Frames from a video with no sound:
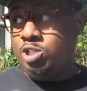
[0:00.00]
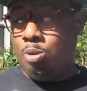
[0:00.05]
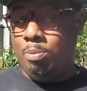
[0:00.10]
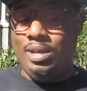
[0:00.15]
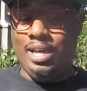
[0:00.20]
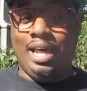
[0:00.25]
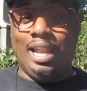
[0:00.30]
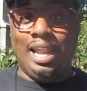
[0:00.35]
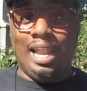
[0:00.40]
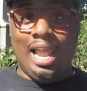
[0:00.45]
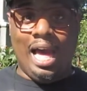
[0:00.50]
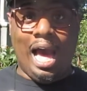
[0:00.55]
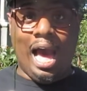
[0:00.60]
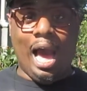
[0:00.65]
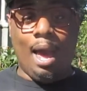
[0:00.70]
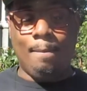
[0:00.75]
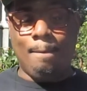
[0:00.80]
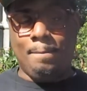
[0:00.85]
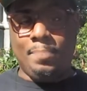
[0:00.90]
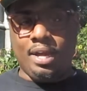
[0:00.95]
to be a
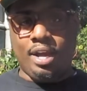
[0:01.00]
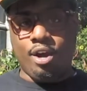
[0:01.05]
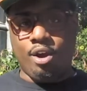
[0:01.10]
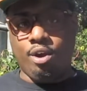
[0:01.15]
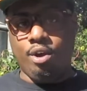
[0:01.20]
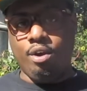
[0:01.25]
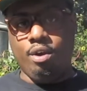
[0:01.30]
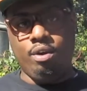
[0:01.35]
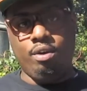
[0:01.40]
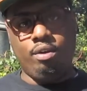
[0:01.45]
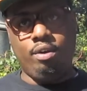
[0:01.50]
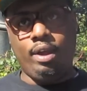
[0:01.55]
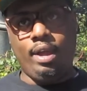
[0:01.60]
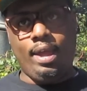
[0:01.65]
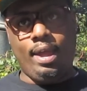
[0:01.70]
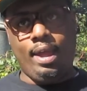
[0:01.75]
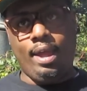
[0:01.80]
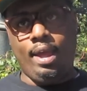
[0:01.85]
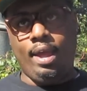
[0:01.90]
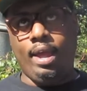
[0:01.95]
lot bigger.
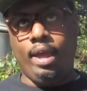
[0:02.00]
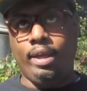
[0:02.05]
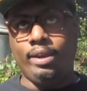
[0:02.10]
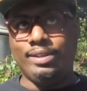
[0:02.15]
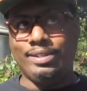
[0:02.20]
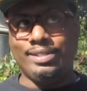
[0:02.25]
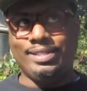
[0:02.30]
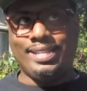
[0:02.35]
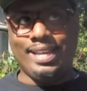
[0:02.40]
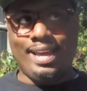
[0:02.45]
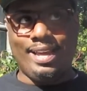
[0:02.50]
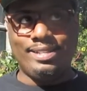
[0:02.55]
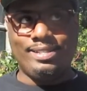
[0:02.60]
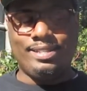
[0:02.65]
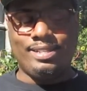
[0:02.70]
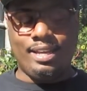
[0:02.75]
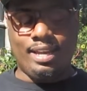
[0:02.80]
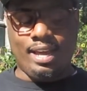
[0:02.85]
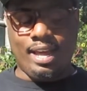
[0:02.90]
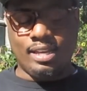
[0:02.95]
And
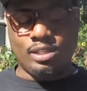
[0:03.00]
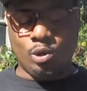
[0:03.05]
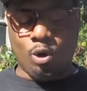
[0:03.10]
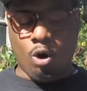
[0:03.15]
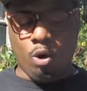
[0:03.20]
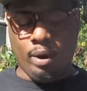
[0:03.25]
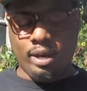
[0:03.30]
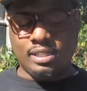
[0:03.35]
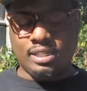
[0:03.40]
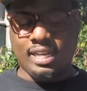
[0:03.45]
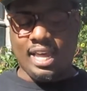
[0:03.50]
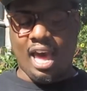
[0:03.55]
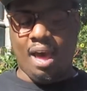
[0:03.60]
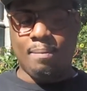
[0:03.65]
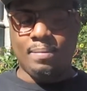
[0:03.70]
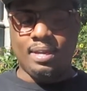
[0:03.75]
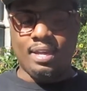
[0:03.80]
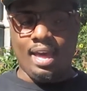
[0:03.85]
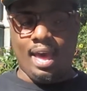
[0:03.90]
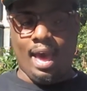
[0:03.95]
dancing has always
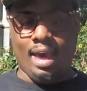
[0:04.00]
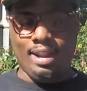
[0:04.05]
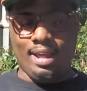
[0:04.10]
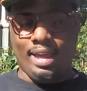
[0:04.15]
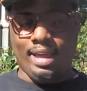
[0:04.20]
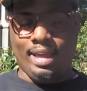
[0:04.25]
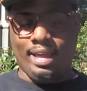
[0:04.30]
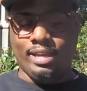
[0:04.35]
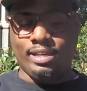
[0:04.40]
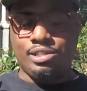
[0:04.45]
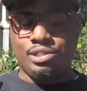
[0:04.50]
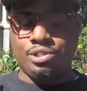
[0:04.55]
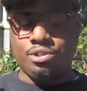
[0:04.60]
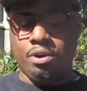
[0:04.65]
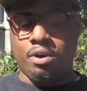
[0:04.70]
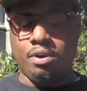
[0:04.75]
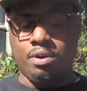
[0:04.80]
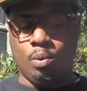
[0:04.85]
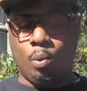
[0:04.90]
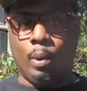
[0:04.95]
kept me at a
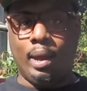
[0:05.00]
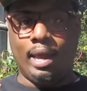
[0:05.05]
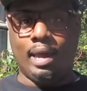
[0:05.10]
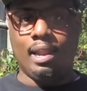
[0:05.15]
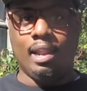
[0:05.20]
certain weight